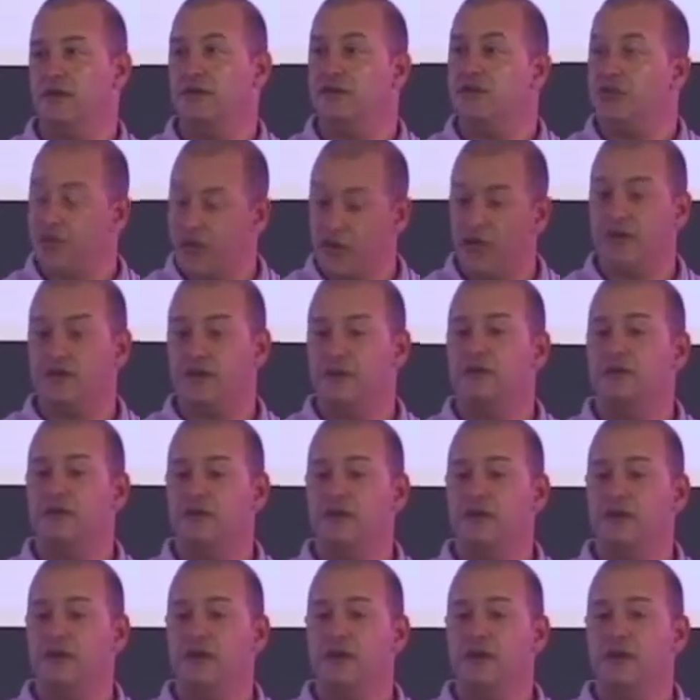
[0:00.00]
True.
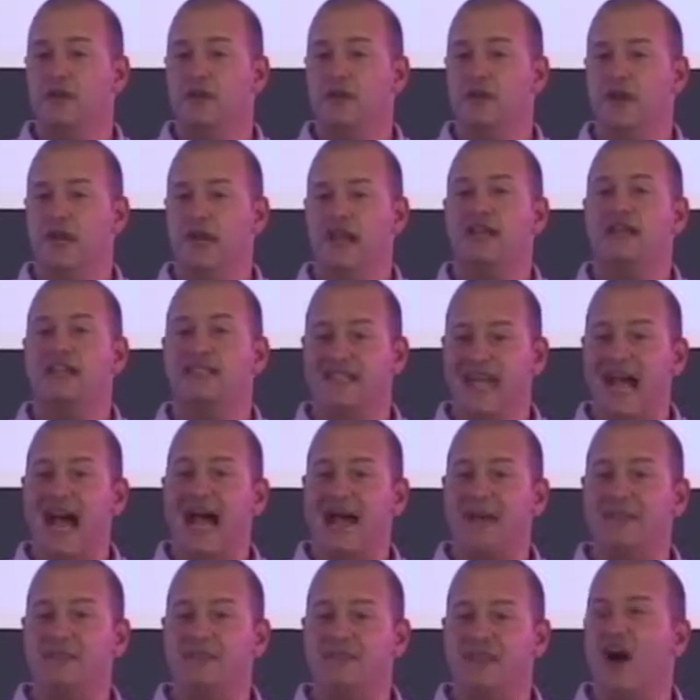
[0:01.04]

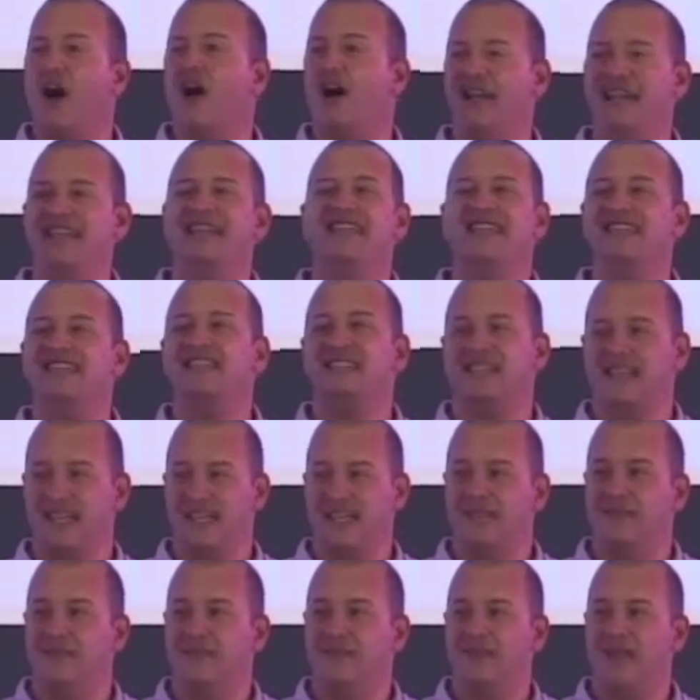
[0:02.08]
Exams are easy.
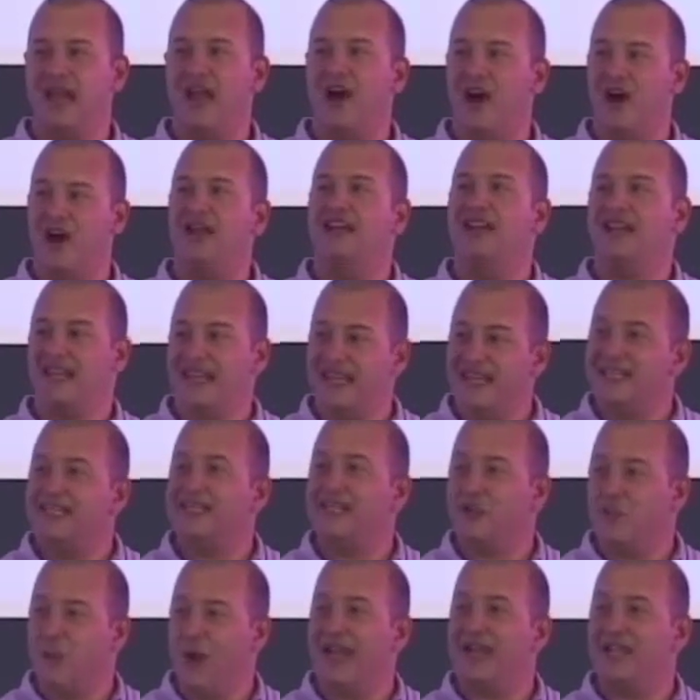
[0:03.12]
They are an
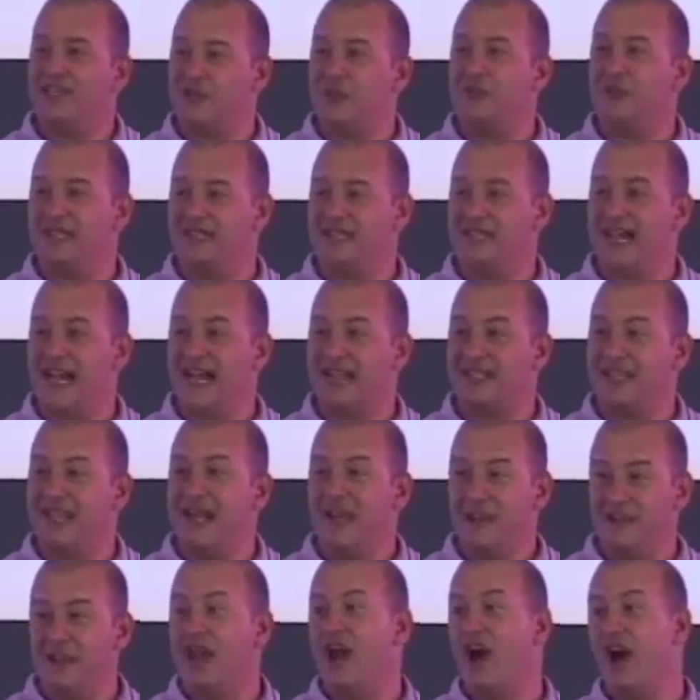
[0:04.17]
easy way to assess.
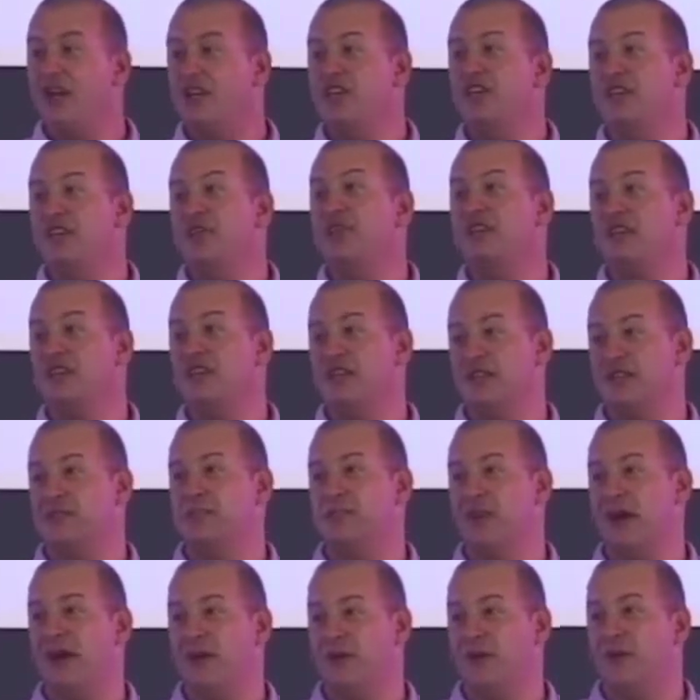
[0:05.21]
They are useless,
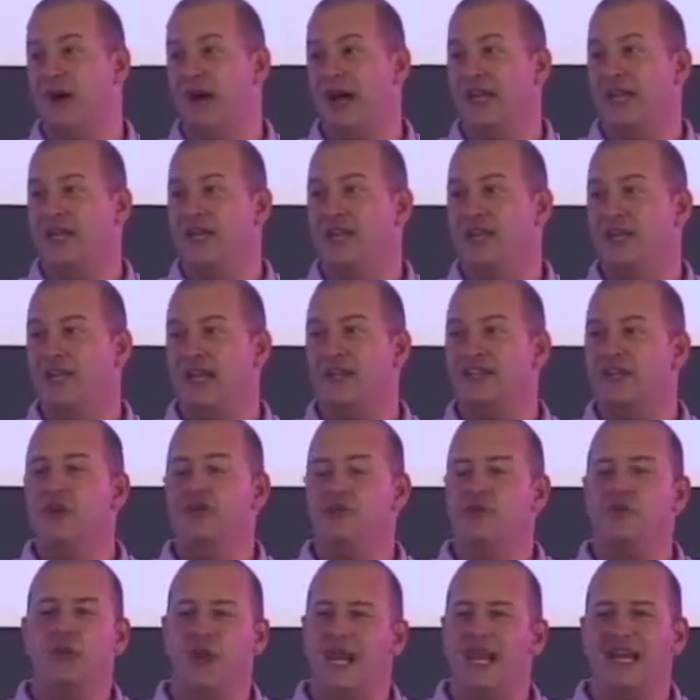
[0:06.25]
by the way. They
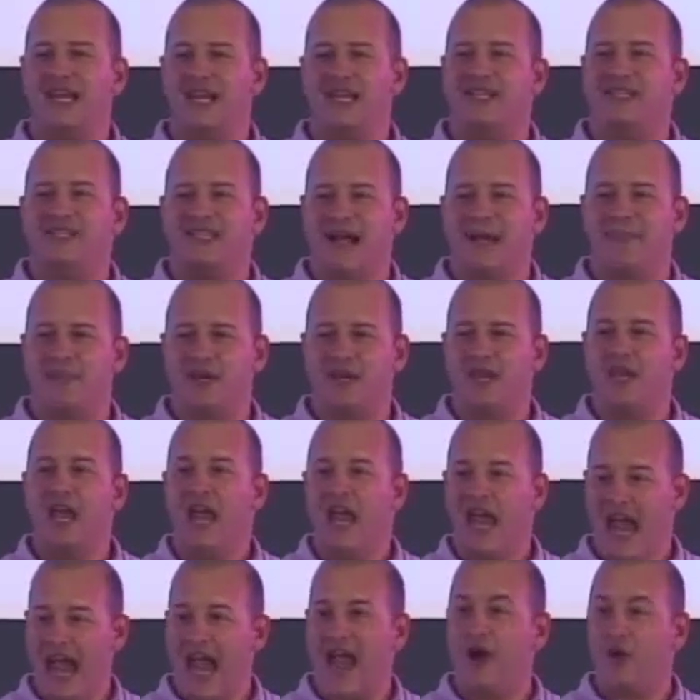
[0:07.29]
don't really examine
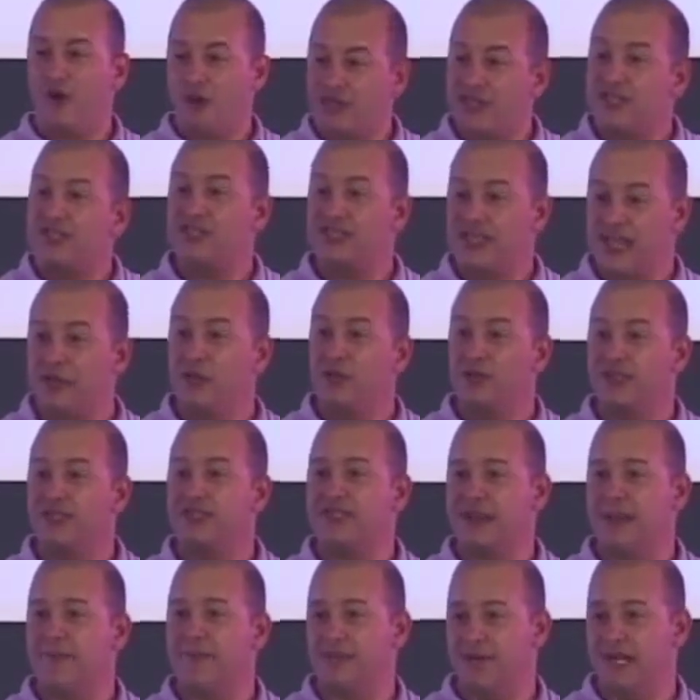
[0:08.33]
how skilled
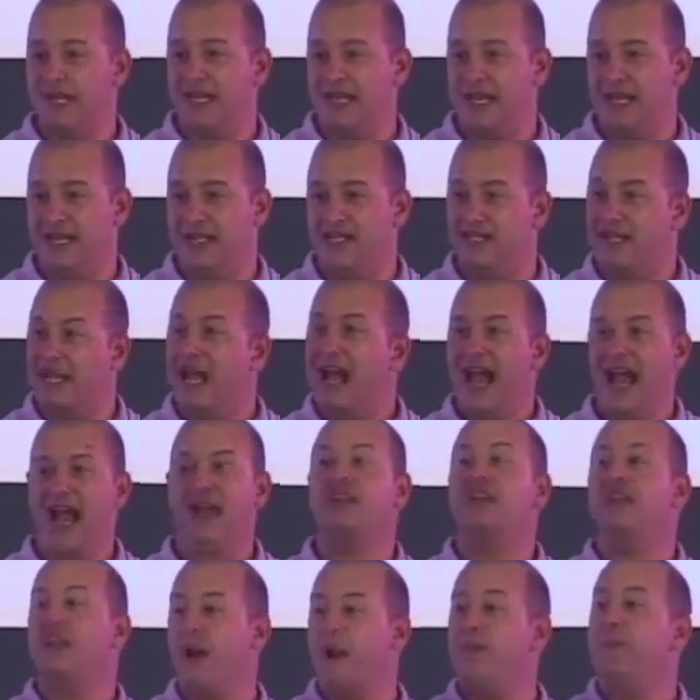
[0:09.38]
somebody is.
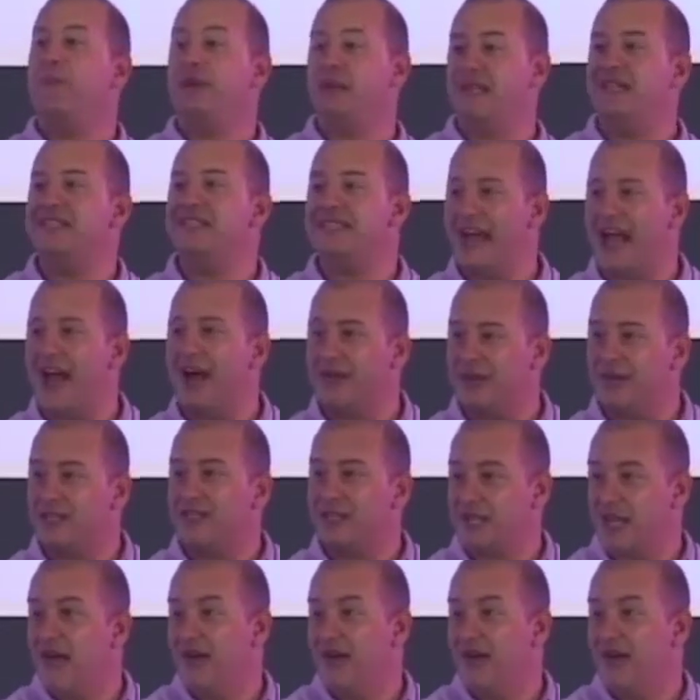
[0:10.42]
And companies now are